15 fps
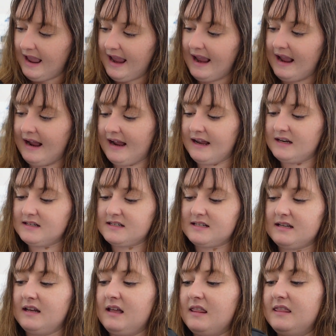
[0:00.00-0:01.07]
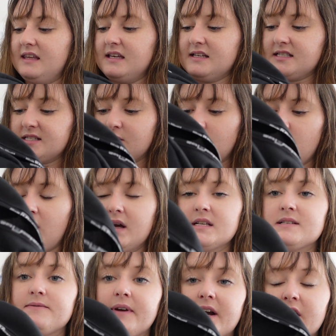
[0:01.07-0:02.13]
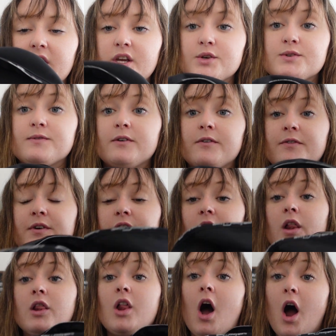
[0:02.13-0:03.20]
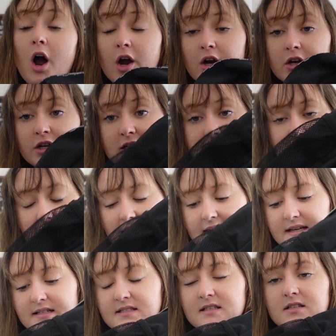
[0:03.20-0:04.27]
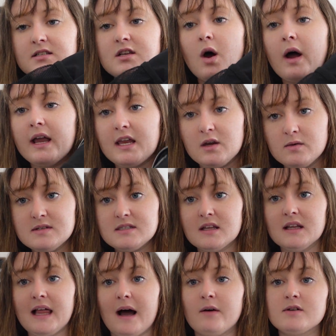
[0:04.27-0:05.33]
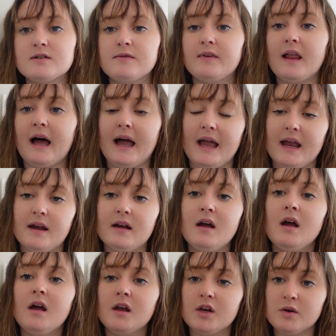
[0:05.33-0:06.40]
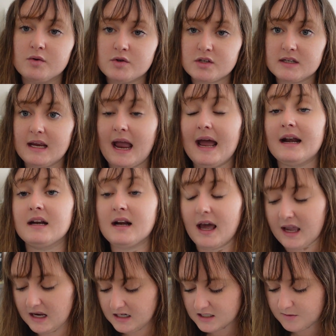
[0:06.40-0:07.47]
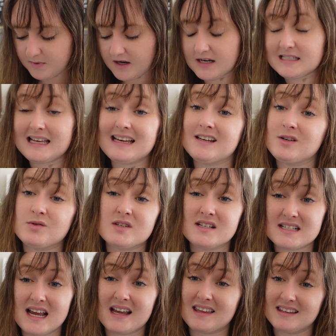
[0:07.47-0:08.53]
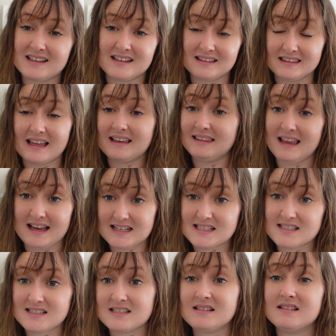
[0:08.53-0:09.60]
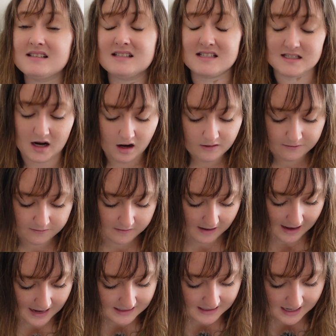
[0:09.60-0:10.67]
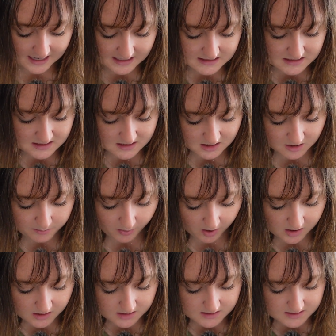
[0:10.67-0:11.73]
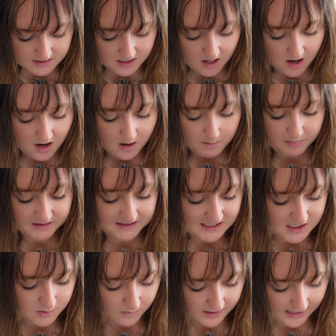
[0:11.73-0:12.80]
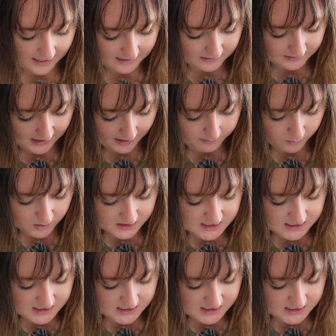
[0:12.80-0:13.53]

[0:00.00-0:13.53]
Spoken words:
And this was very useful for the longer days. So I use the Loungefly usually at night because I usually take like less stuff at night to the parks, but this one had a lot more